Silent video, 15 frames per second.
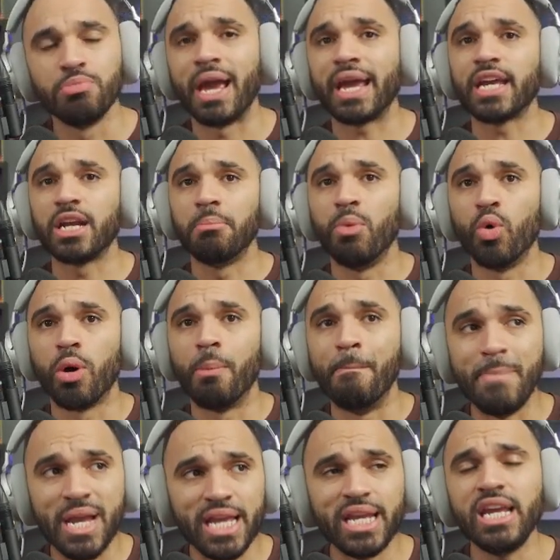make it a more
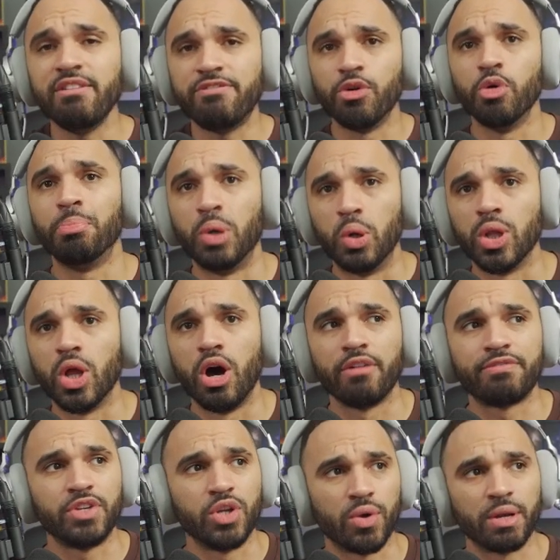meaningful pull
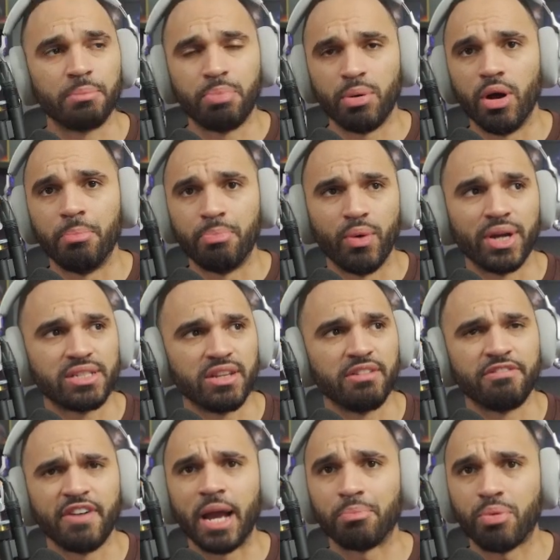off during points of the
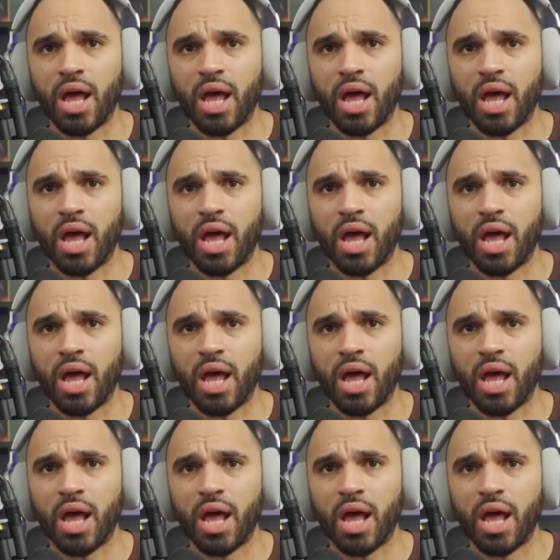fight,